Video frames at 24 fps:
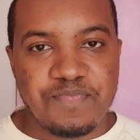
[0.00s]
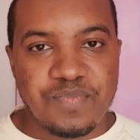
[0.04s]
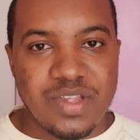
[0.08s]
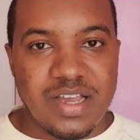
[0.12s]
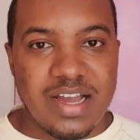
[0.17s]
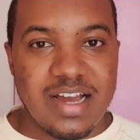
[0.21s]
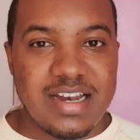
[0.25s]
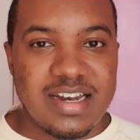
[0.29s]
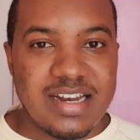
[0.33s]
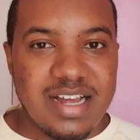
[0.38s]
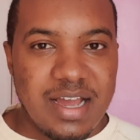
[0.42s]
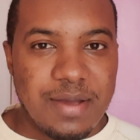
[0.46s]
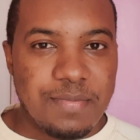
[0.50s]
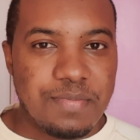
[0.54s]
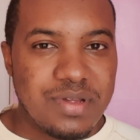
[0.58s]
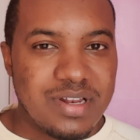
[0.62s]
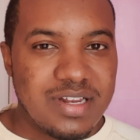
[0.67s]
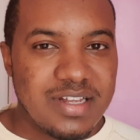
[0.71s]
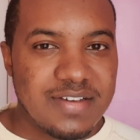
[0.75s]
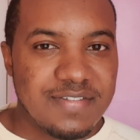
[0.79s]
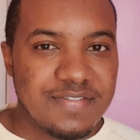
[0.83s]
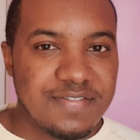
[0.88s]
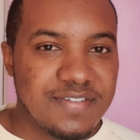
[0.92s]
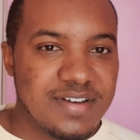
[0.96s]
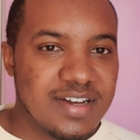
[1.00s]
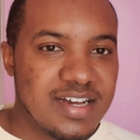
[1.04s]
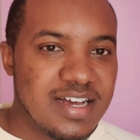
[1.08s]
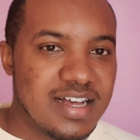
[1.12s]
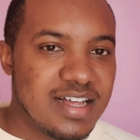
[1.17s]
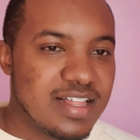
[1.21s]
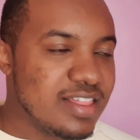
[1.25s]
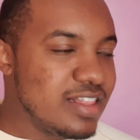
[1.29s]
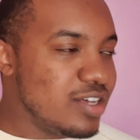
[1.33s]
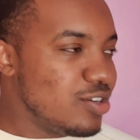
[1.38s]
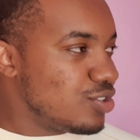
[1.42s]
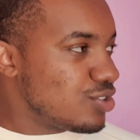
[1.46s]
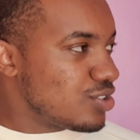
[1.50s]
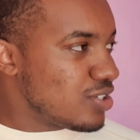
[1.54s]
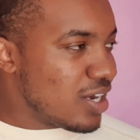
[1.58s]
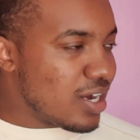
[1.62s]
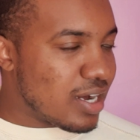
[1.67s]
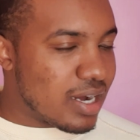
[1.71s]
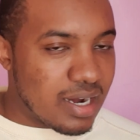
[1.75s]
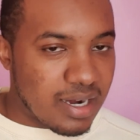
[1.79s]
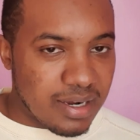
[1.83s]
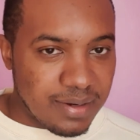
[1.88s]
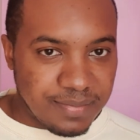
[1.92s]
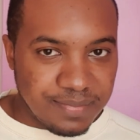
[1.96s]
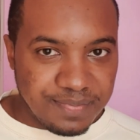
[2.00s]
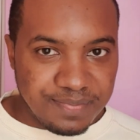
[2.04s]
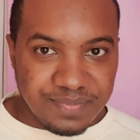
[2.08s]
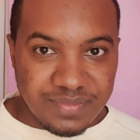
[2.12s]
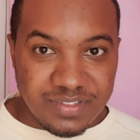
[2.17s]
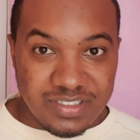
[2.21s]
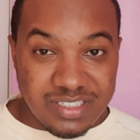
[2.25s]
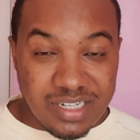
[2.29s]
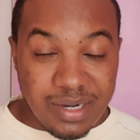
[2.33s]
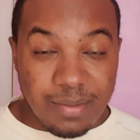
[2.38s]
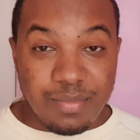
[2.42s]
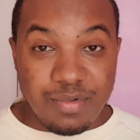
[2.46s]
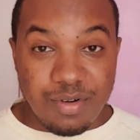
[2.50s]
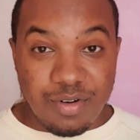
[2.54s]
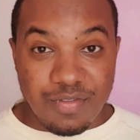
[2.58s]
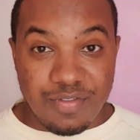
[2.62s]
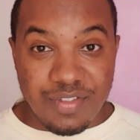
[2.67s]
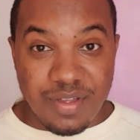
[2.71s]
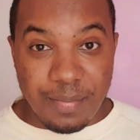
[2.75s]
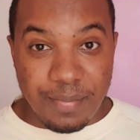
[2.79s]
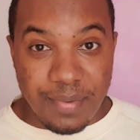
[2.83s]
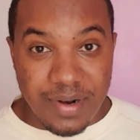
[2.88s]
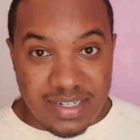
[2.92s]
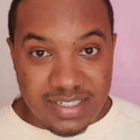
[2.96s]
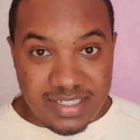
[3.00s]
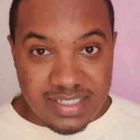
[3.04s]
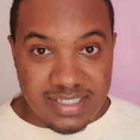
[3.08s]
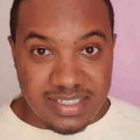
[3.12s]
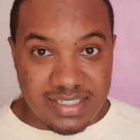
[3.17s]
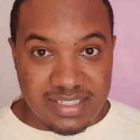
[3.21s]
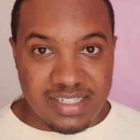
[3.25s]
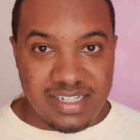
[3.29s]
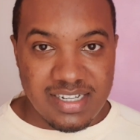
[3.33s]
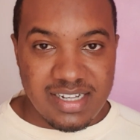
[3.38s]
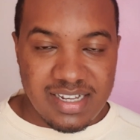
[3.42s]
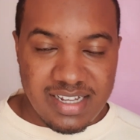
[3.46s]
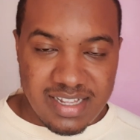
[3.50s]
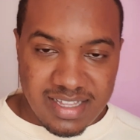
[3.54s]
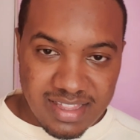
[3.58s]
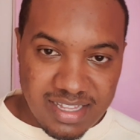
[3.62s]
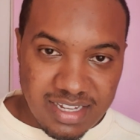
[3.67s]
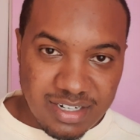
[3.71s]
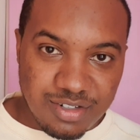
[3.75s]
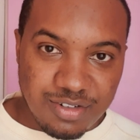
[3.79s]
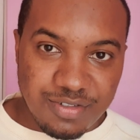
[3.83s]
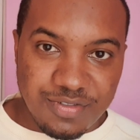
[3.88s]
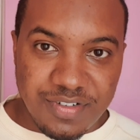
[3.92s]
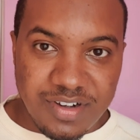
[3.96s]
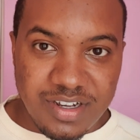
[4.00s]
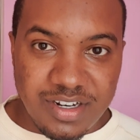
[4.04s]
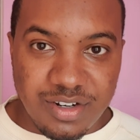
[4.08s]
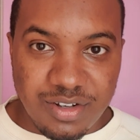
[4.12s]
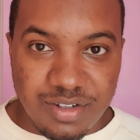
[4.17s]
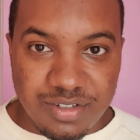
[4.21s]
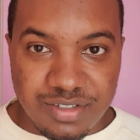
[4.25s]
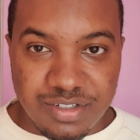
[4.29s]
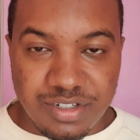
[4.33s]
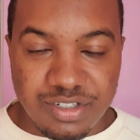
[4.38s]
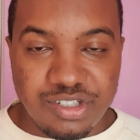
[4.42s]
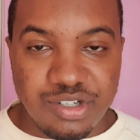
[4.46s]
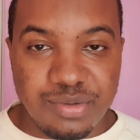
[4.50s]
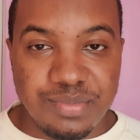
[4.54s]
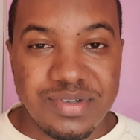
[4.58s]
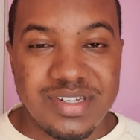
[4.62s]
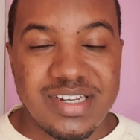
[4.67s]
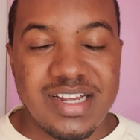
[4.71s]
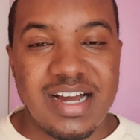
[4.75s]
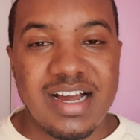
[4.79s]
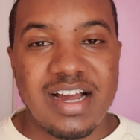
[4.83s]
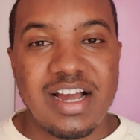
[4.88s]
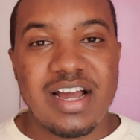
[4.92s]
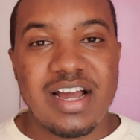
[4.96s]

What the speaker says: And I believe those are some of the pluses that you find on social media.